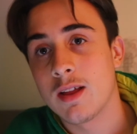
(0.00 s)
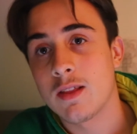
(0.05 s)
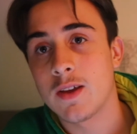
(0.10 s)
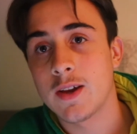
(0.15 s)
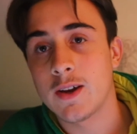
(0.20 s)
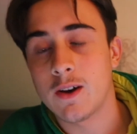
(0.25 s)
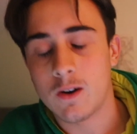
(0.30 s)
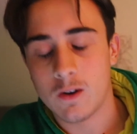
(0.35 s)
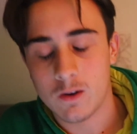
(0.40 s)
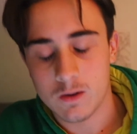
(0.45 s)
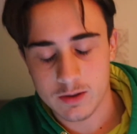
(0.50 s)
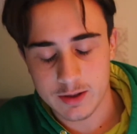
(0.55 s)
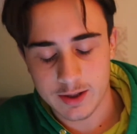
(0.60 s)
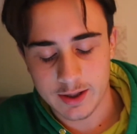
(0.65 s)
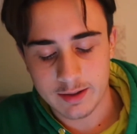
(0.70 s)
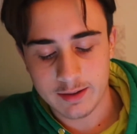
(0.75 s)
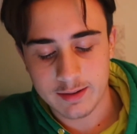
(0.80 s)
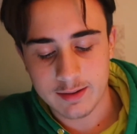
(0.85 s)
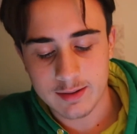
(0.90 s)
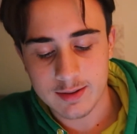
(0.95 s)
They are
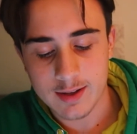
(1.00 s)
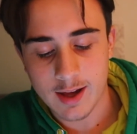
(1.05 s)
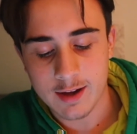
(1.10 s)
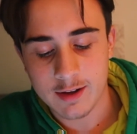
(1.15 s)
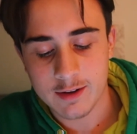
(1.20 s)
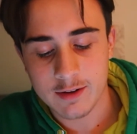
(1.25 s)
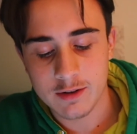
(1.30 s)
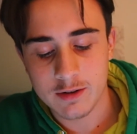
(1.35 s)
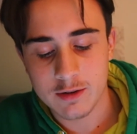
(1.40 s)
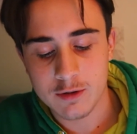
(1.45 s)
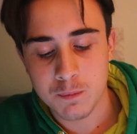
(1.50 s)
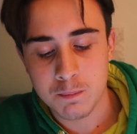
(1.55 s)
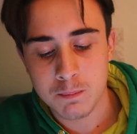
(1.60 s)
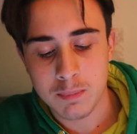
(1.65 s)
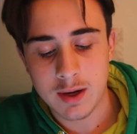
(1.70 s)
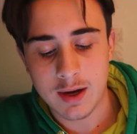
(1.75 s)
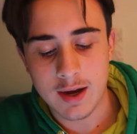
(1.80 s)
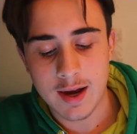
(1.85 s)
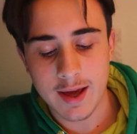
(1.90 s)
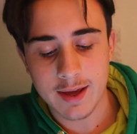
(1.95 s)
in second
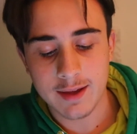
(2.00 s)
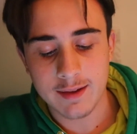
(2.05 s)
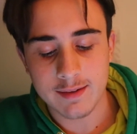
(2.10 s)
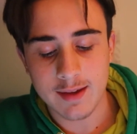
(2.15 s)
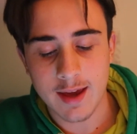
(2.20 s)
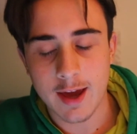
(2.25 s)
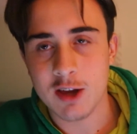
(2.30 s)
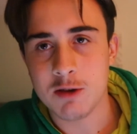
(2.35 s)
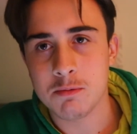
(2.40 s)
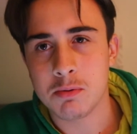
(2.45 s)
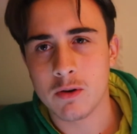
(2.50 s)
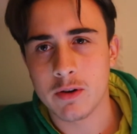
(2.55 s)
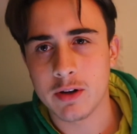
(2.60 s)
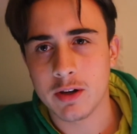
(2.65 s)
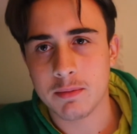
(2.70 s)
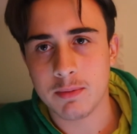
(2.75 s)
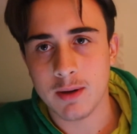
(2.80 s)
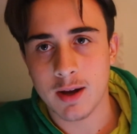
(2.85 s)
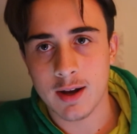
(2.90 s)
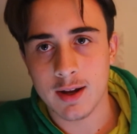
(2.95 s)
place, 8
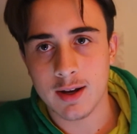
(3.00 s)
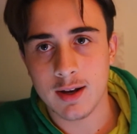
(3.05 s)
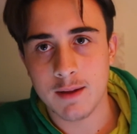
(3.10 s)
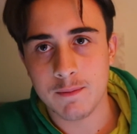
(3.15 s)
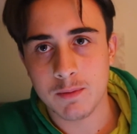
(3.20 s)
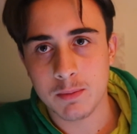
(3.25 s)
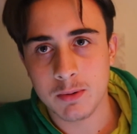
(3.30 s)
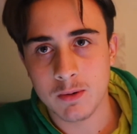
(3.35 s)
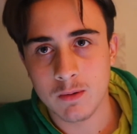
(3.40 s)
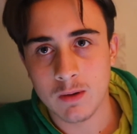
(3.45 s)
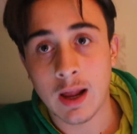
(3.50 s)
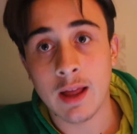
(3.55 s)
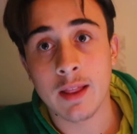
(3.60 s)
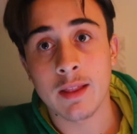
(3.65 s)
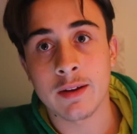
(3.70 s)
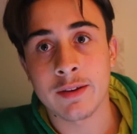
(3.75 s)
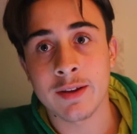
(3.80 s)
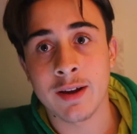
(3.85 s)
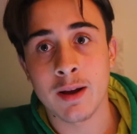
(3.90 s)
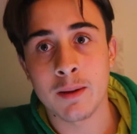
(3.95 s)
points behind Liverpool at
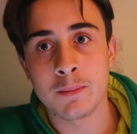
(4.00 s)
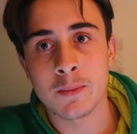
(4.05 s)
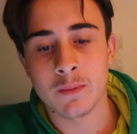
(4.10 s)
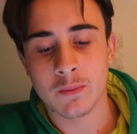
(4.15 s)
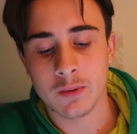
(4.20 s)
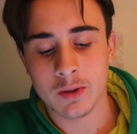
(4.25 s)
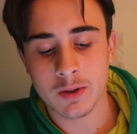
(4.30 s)
the time of